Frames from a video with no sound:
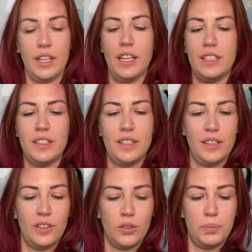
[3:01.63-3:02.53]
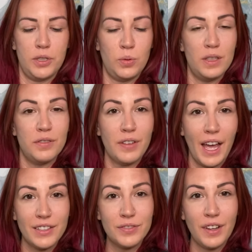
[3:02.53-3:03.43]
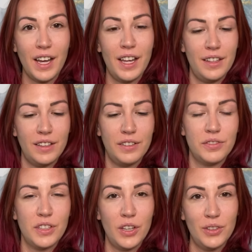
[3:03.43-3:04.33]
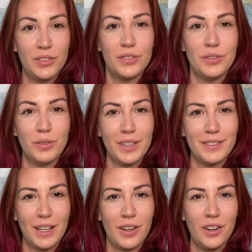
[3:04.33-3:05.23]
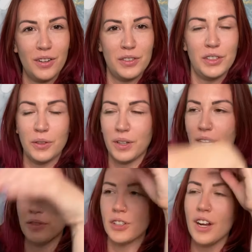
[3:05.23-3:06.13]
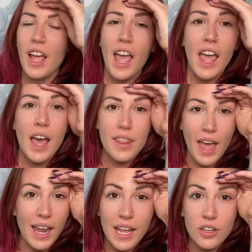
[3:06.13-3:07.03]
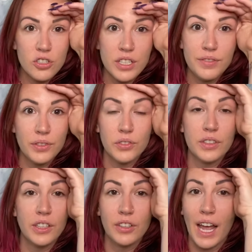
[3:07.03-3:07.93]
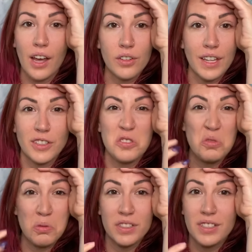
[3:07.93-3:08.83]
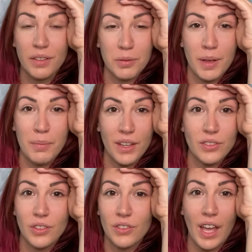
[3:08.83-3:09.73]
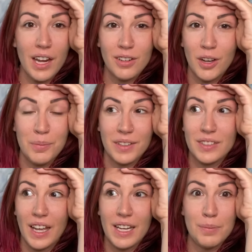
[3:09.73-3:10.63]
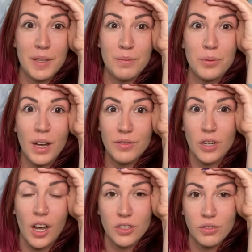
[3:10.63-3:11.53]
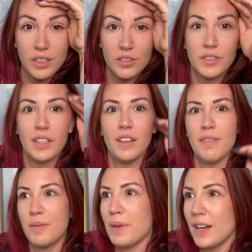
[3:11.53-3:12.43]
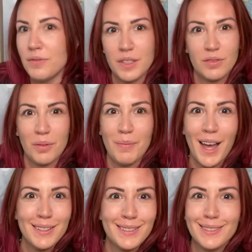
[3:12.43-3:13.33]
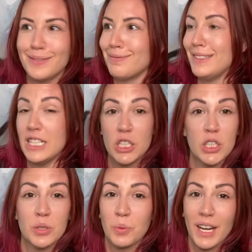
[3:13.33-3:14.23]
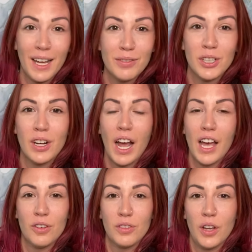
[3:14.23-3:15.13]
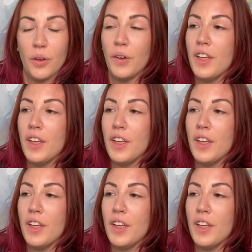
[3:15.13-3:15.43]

The little between the fascia and the lymph nodes, what is that called? You know, whatever. That energy feels cleared out, that stored stuff in my muscles. I don't know, I'm excited. People I've talked to on here, so they've had benefits for months, years, whatever, I don't know.